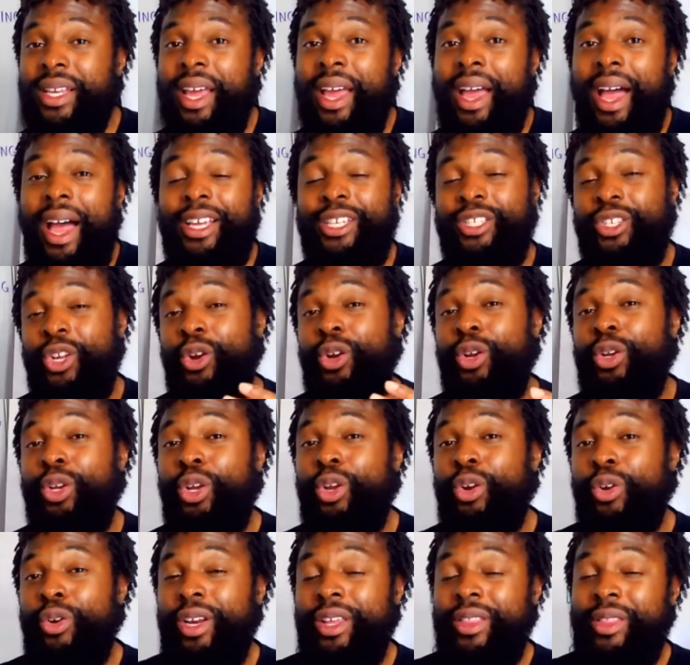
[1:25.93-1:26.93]
I started
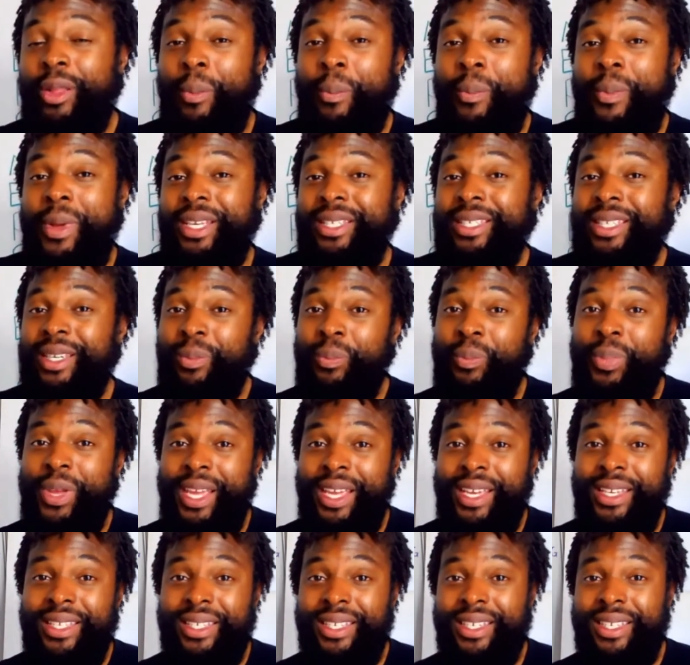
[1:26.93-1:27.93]
learning the missing
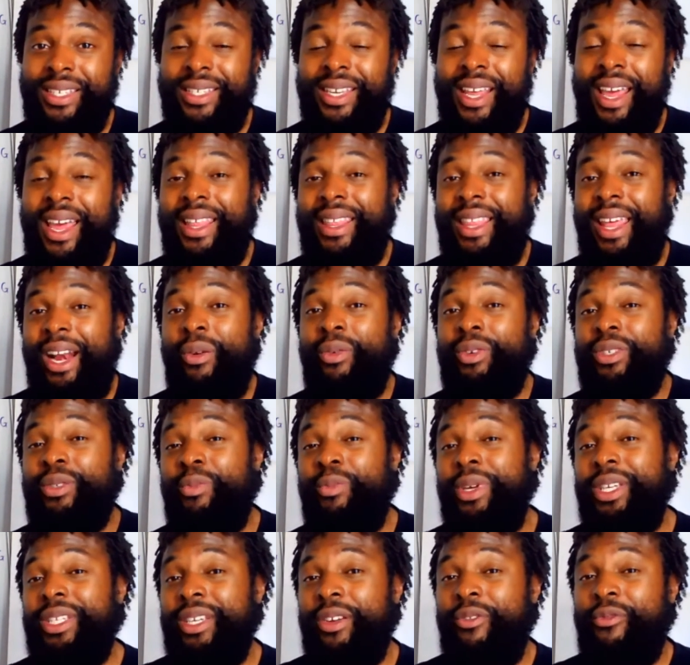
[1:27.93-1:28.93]
pieces that I was
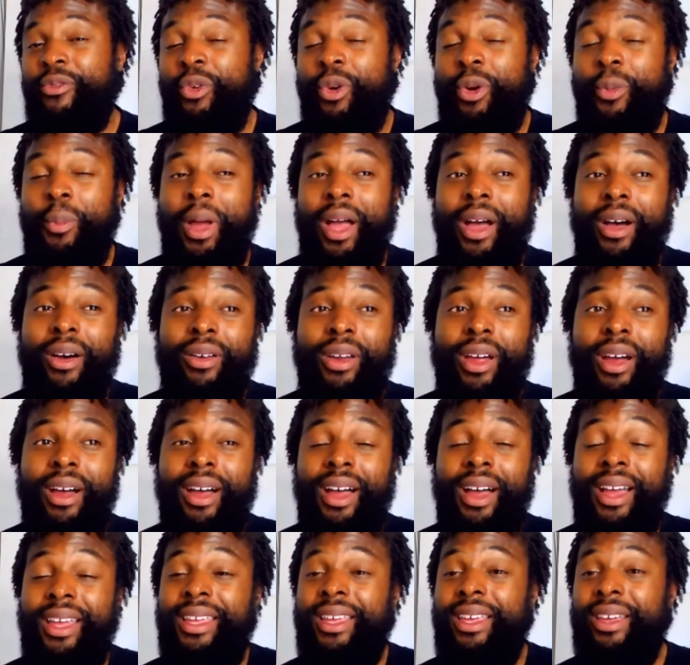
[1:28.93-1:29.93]
missing for about
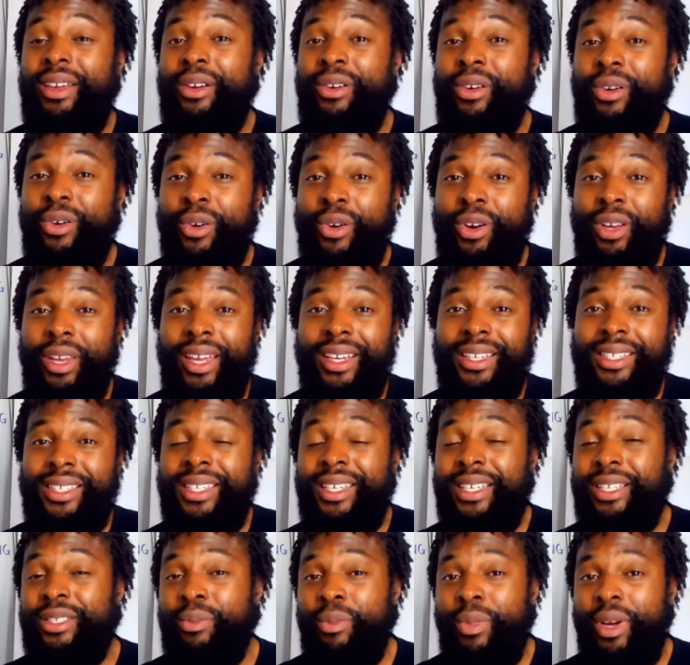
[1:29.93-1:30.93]
a year or like
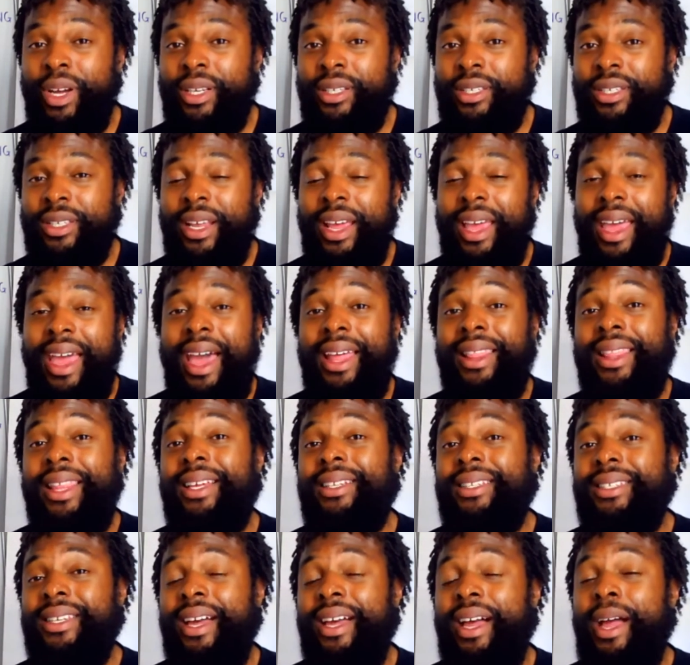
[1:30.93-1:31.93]
6 months at that
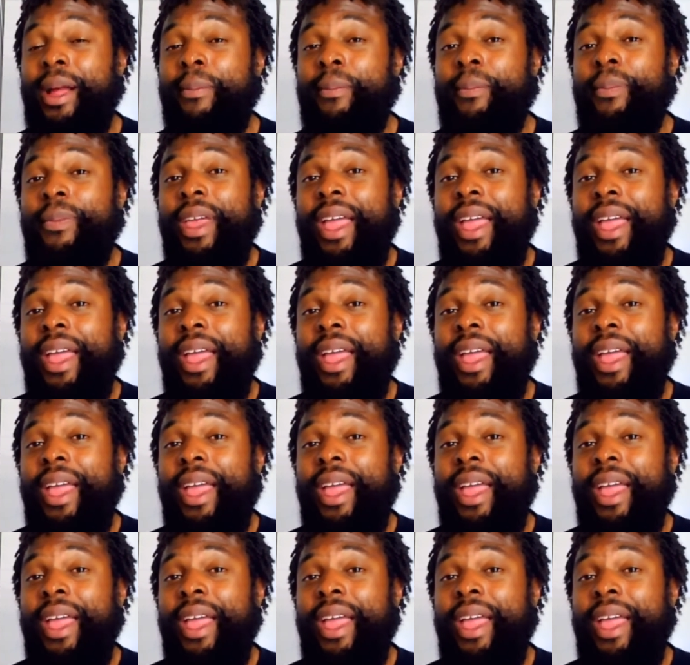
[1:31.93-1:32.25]
time.